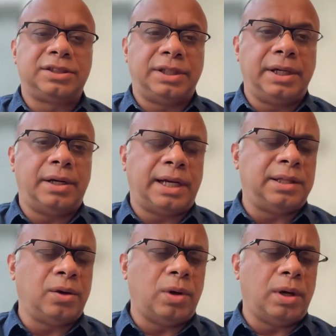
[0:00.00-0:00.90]
year, I
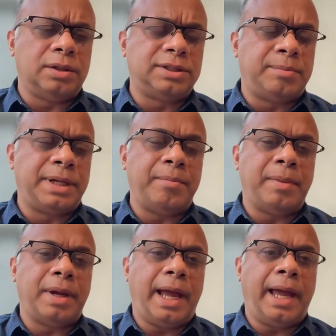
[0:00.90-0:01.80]
think,
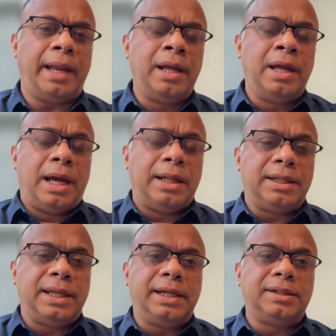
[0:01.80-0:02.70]
sometime. And the
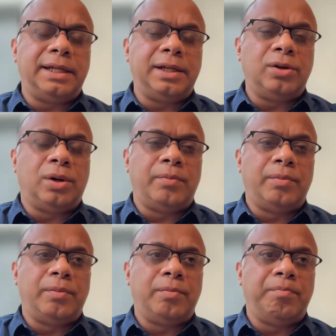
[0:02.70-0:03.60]
thing is that
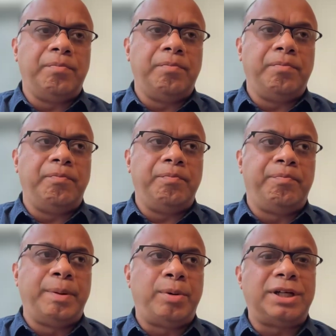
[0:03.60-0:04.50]

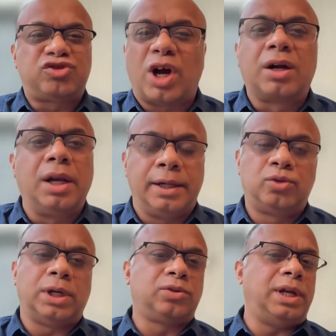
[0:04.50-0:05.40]
people are struggling
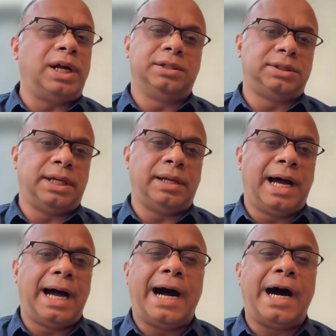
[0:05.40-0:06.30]
to actually understand
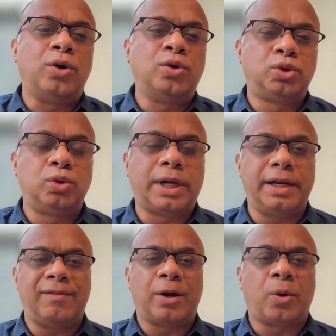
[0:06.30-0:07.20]
how to
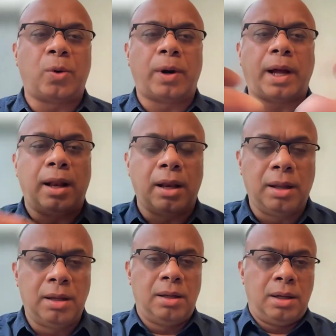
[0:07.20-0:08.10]
kind of like corral
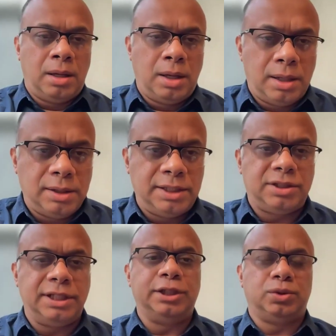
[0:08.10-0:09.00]

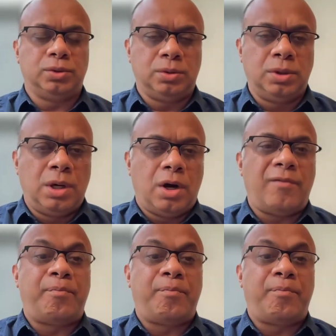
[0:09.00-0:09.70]
this issue of